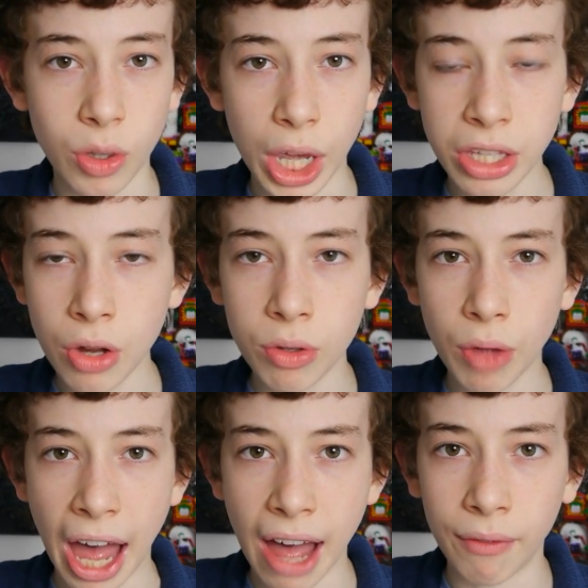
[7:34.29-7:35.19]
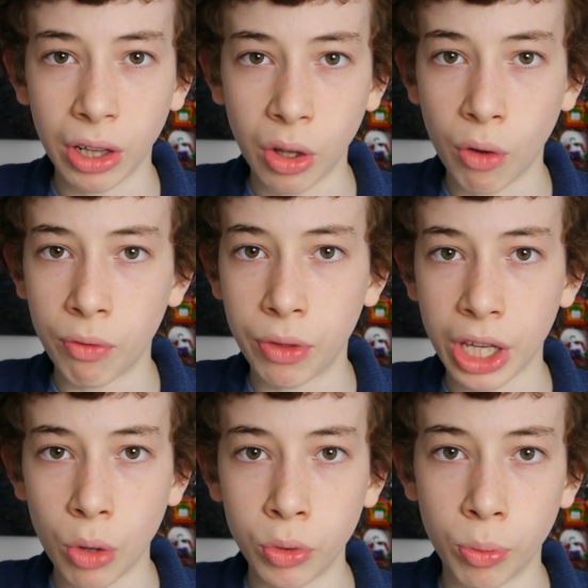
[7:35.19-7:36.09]
so I don't have a lot of
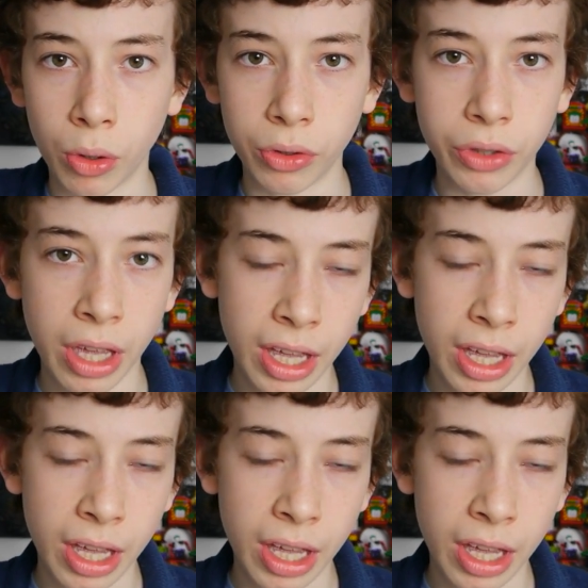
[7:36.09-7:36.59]
the older ones.